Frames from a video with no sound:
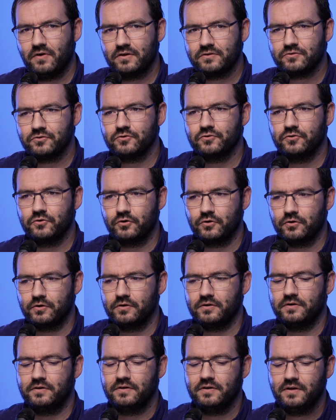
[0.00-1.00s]
of
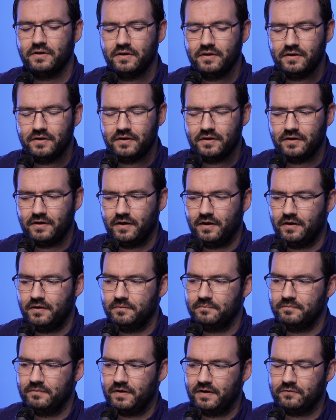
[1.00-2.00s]
undergird
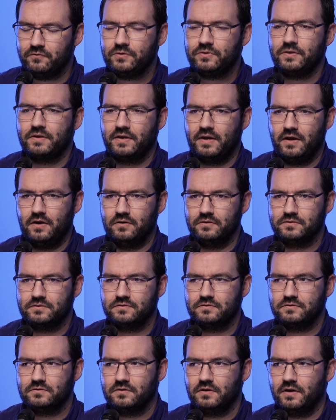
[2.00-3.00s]
everything
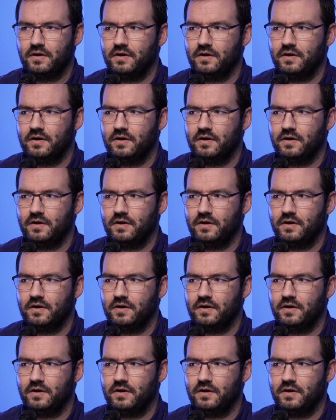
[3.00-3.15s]
else.